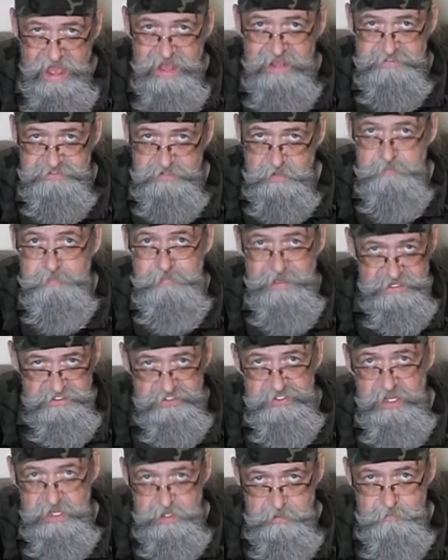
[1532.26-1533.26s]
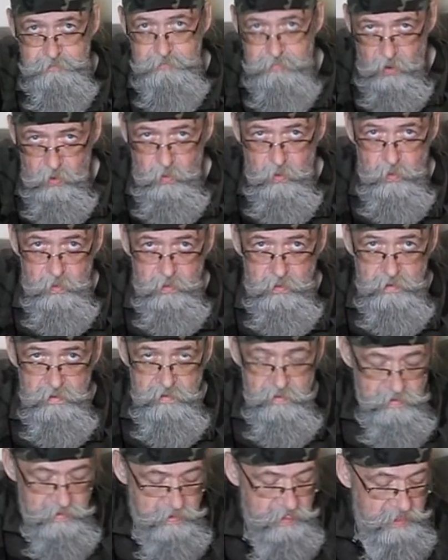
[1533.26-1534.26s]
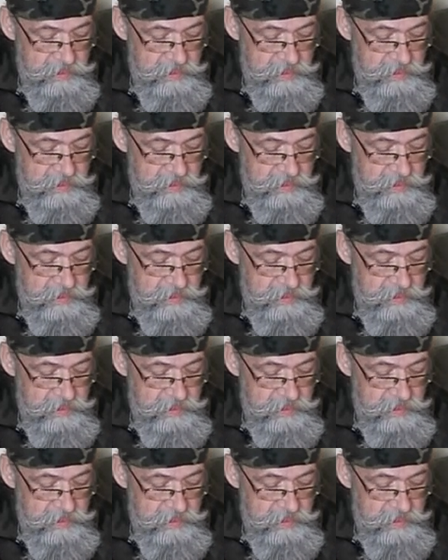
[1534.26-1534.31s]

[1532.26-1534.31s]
as a mixing bowl,